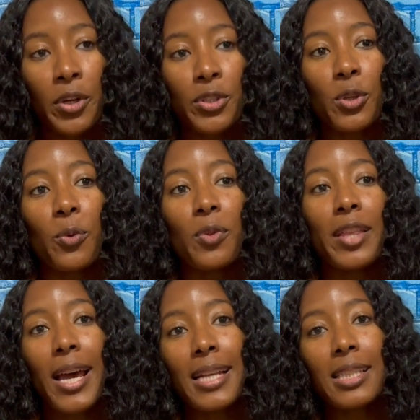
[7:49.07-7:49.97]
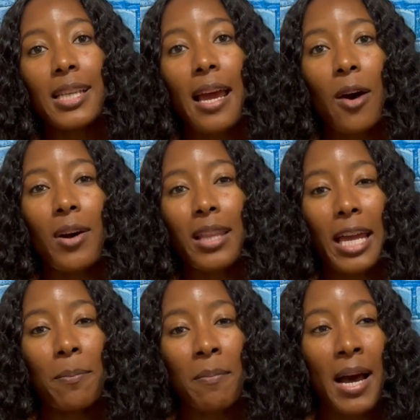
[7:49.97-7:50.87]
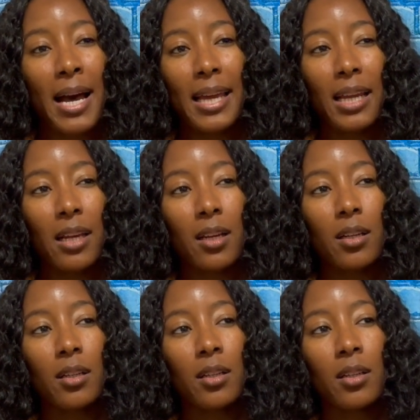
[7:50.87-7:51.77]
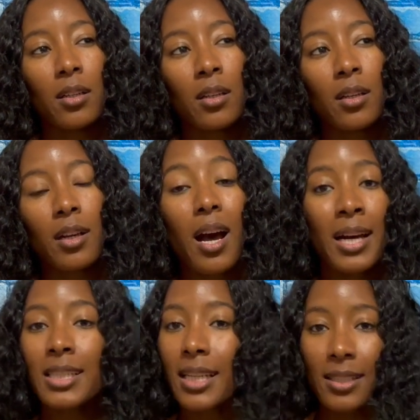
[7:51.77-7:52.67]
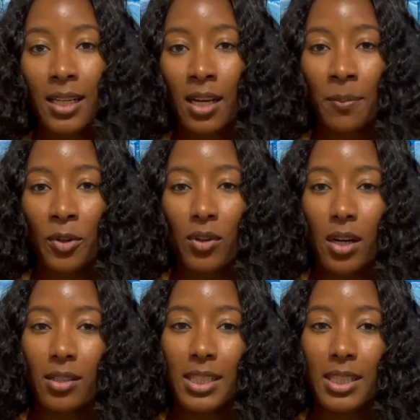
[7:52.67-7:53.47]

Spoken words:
So that's how I like my content to come across.